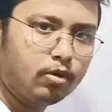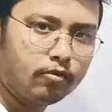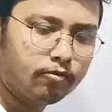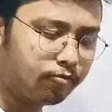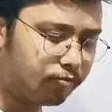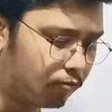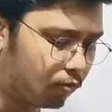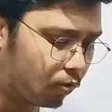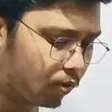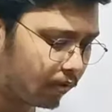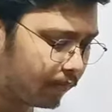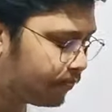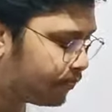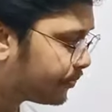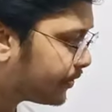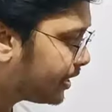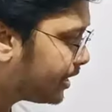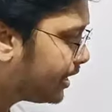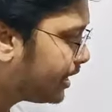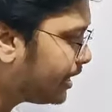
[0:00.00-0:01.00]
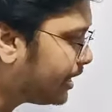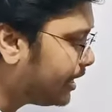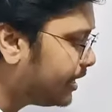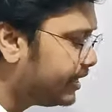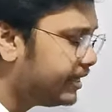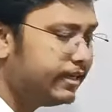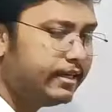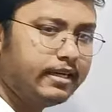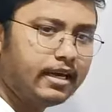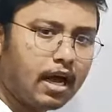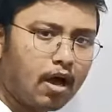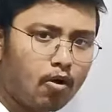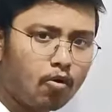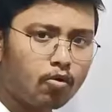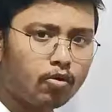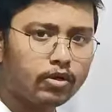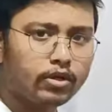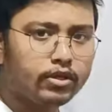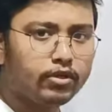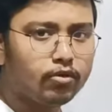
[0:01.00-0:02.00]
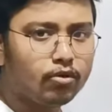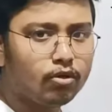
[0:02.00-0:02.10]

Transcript: of 4. Now, you